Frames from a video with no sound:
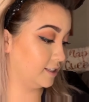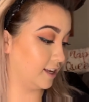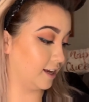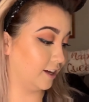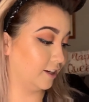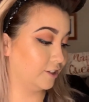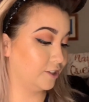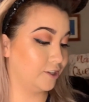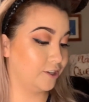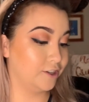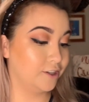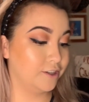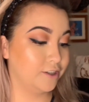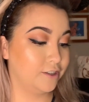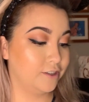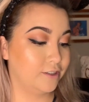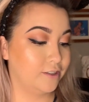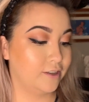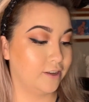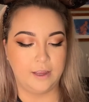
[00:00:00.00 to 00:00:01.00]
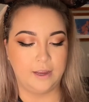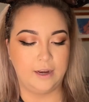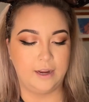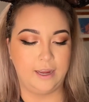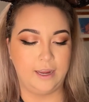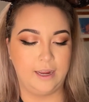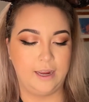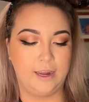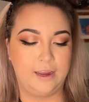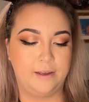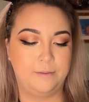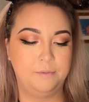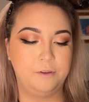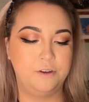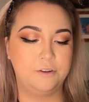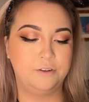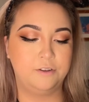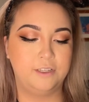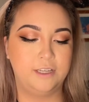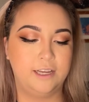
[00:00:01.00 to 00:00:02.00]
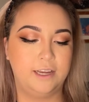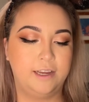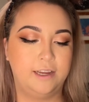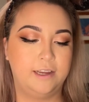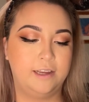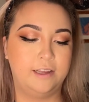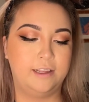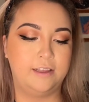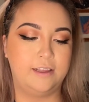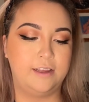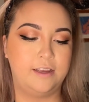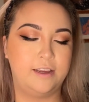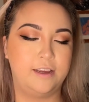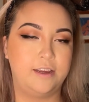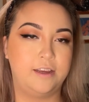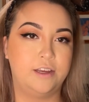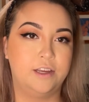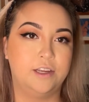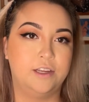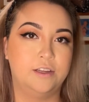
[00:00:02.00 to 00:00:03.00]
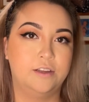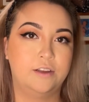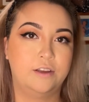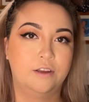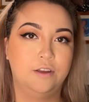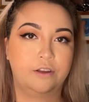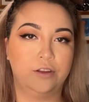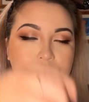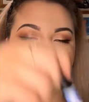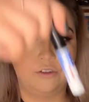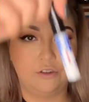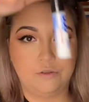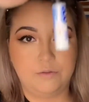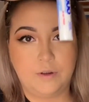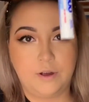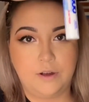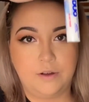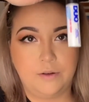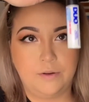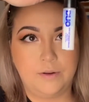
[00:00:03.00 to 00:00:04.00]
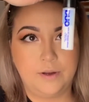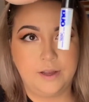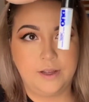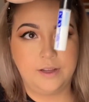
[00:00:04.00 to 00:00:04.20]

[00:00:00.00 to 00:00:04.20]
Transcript: lashes, and I am using the Duo